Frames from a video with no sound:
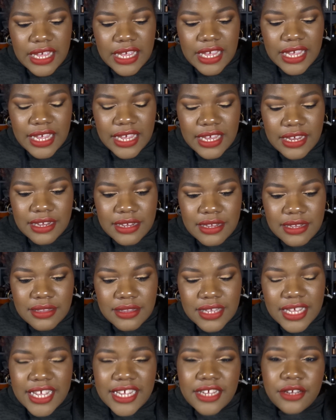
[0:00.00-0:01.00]
and
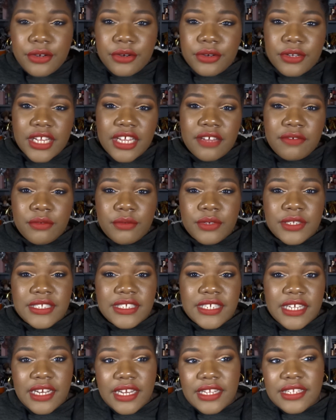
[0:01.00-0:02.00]
I heard everyone
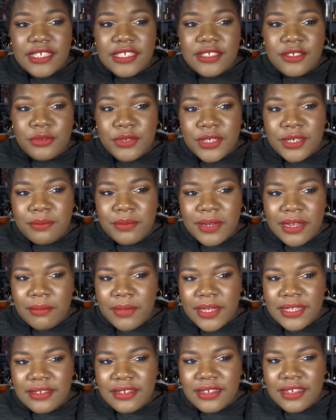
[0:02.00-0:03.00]
say that it's really
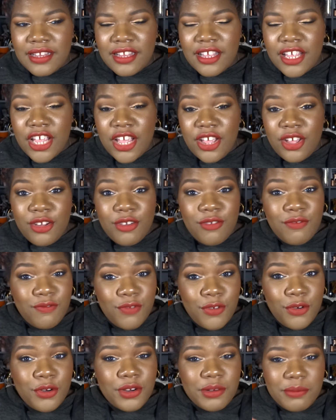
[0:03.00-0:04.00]
pigmented.
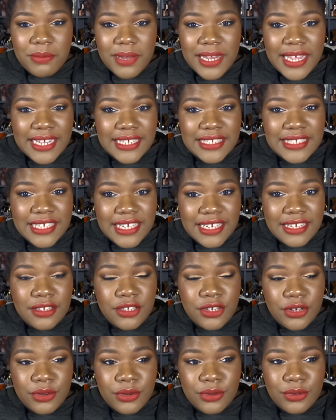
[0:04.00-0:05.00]
For a black skin
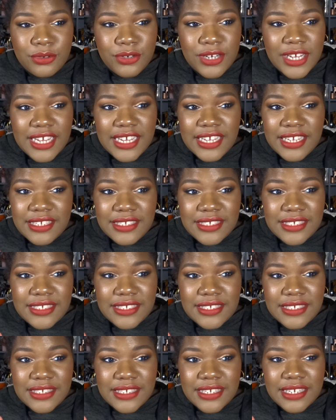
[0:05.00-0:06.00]
tone,
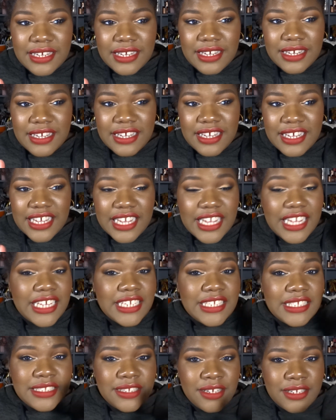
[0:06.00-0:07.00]
it's
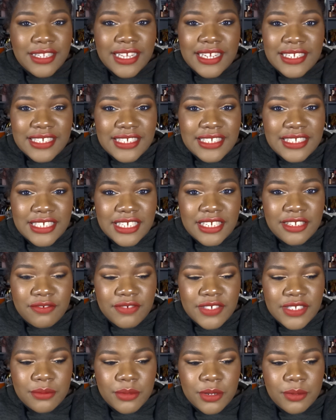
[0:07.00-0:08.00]
not that it's
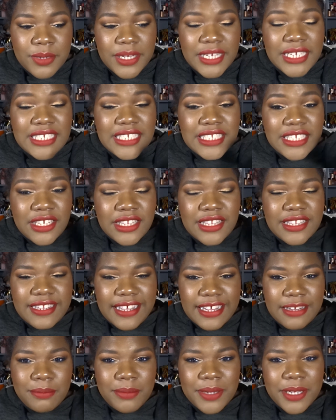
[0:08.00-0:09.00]
invisible, but it's not
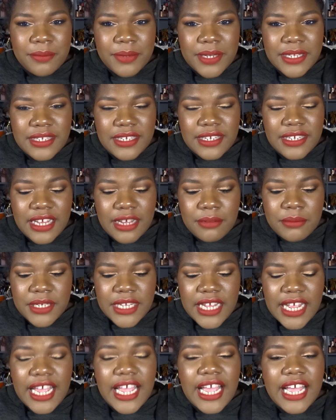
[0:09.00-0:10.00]
that pigmented. I mean,
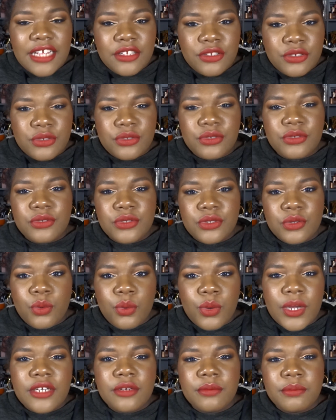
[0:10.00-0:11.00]
I had to use
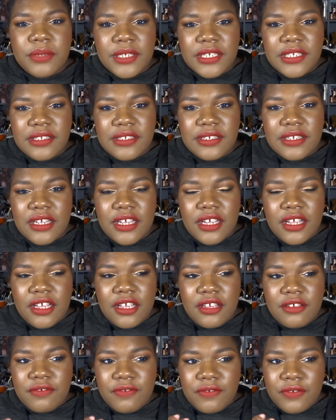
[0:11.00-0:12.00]
quite a bit
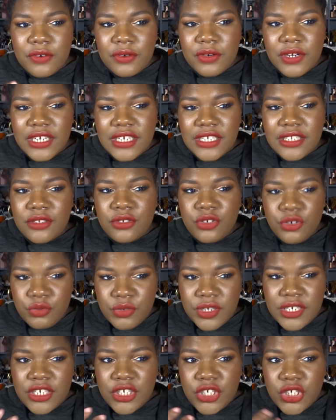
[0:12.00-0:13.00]
for it to
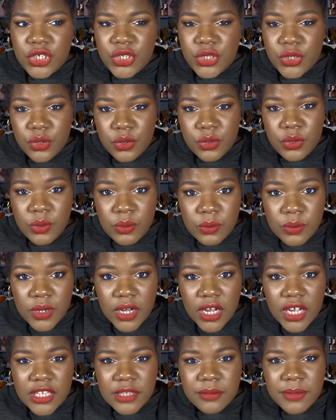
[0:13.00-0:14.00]
really show
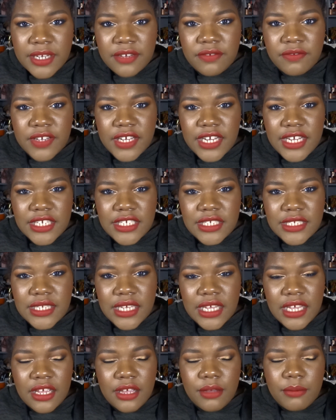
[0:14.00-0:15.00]
on my face,
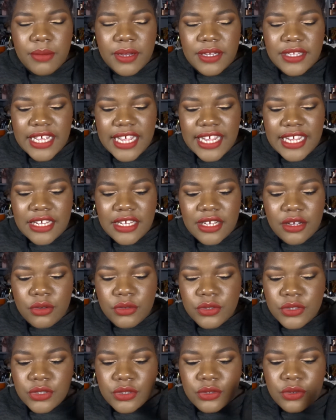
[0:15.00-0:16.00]
but I
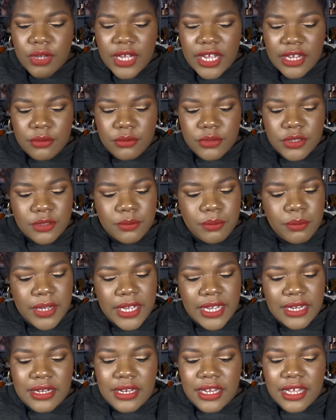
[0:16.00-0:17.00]
was
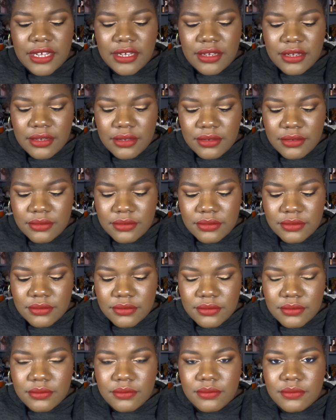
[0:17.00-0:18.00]
back, like,
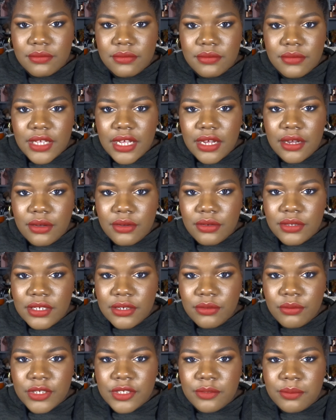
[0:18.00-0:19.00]
I only
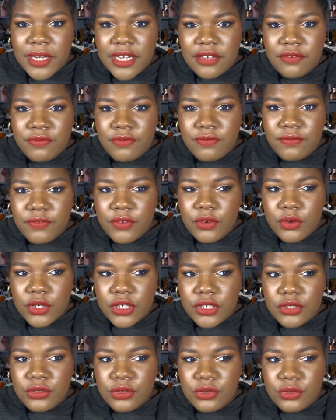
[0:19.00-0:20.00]
was back for
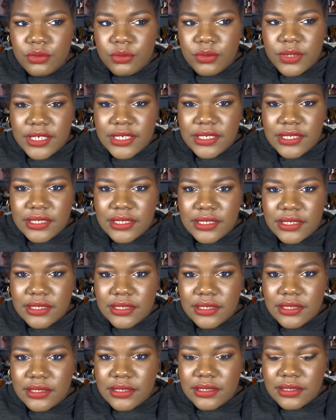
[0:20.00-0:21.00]
2
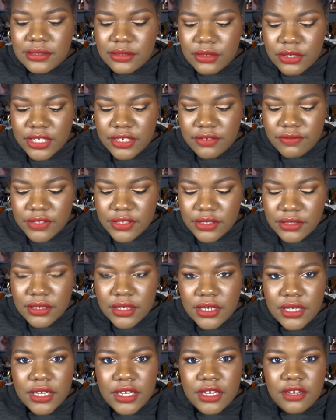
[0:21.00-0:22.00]
weeks, not even,
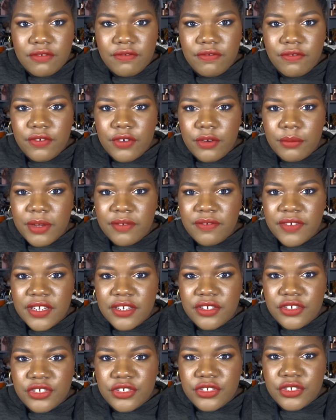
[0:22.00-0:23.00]
from my
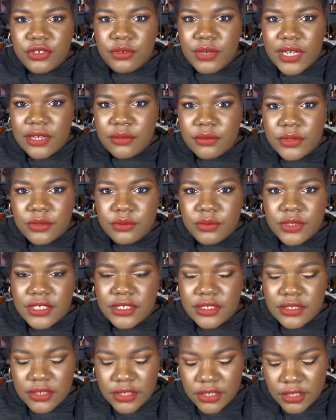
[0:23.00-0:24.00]
vacation, so I was really
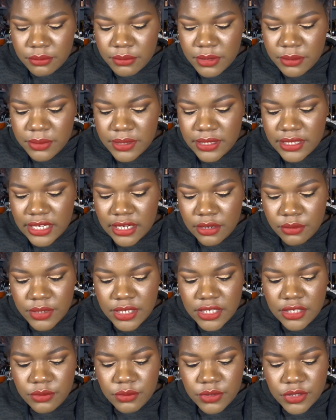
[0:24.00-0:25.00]
dark. Maybe now
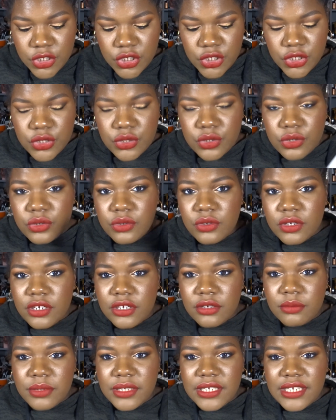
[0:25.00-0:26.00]
it will show a
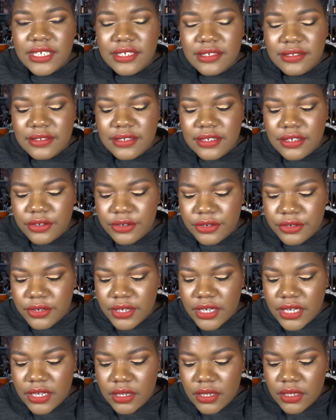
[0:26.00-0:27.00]
little bit easier.
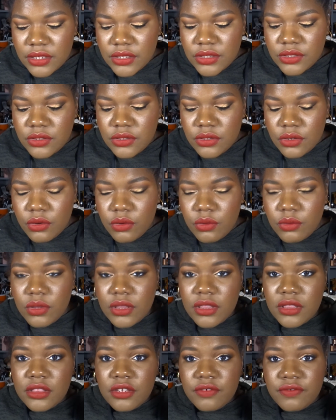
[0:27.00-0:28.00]
So
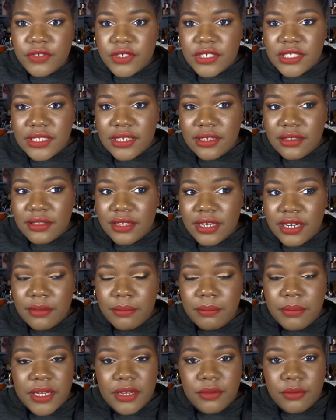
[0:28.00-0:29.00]
the first thing that I
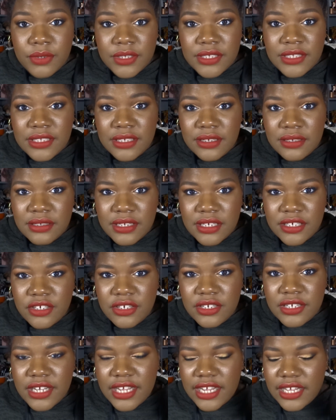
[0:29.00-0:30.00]
picked was this
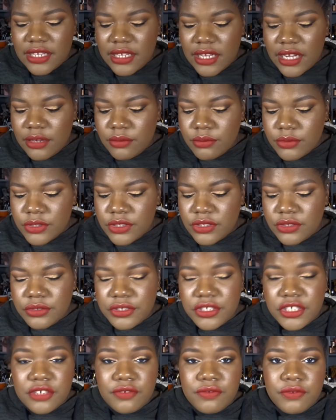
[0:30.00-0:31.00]
actually, and I was
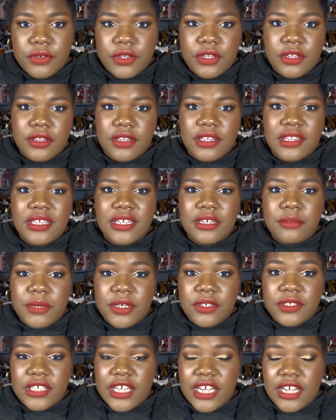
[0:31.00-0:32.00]
searching for another thing
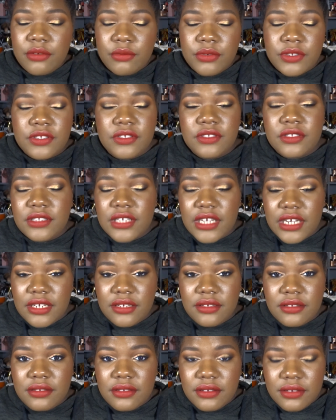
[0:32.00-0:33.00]
because I wasn't I
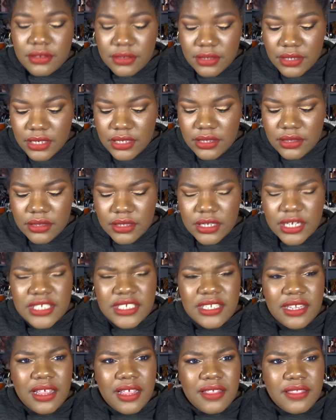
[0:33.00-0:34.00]

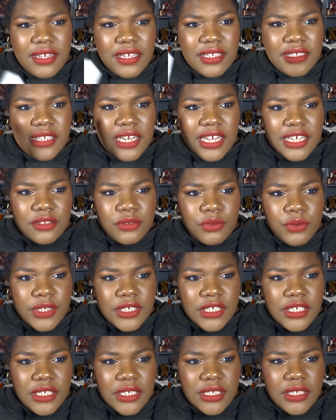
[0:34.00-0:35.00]
think it's like
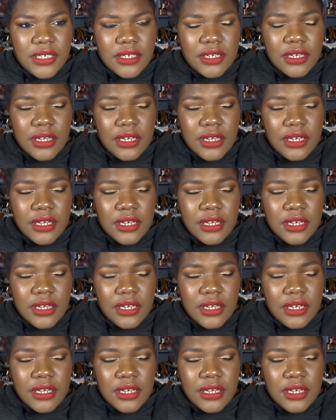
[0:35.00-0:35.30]
22